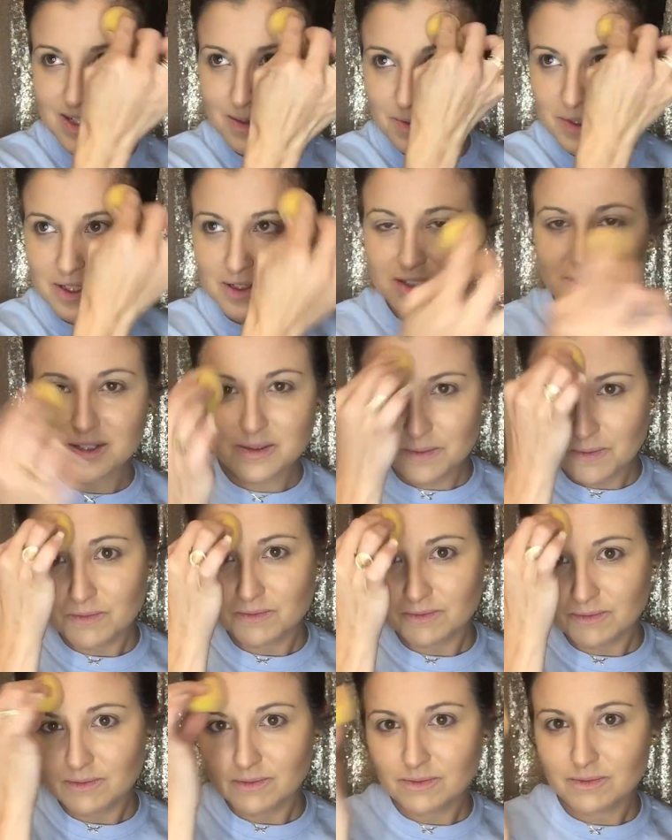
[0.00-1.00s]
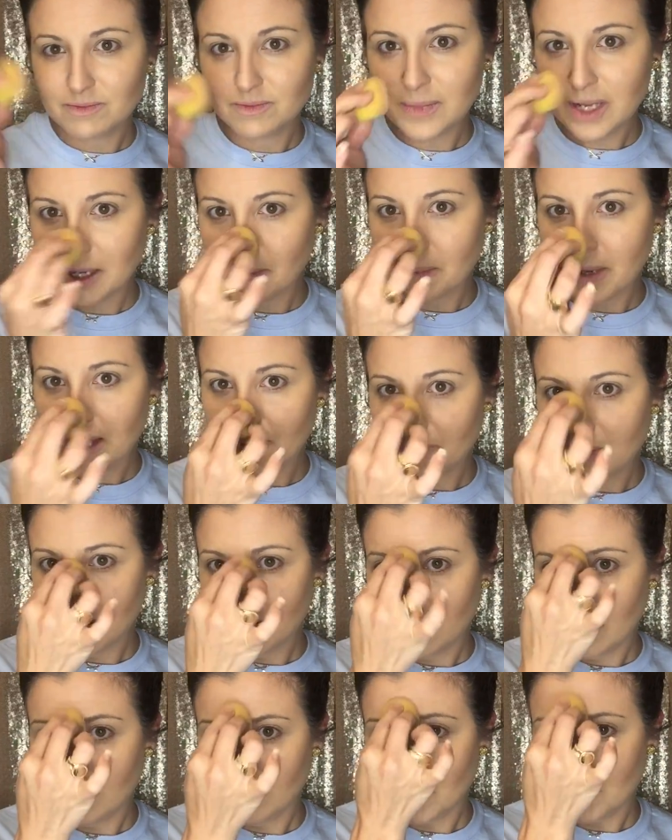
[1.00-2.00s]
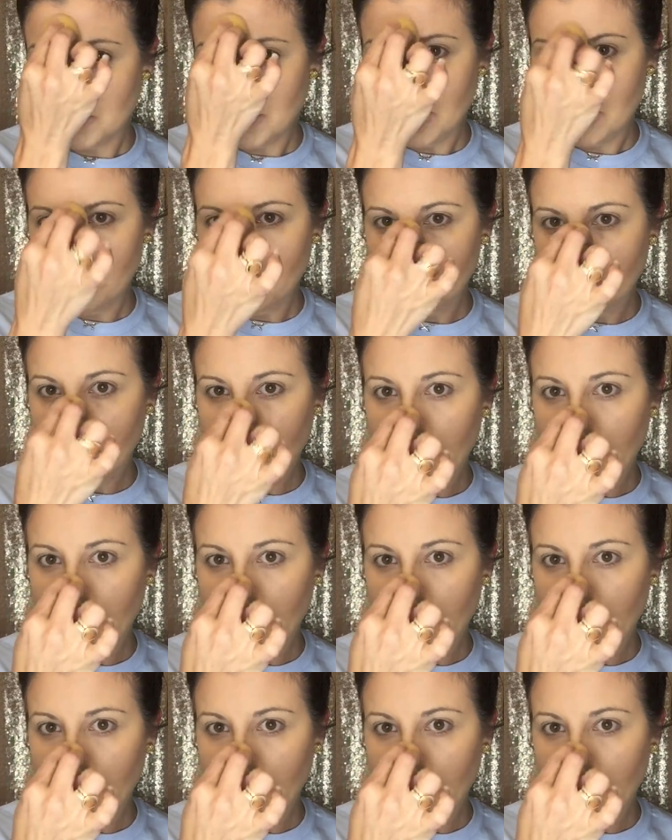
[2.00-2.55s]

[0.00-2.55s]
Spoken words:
so I'm gonna kind of pat that out a little bit.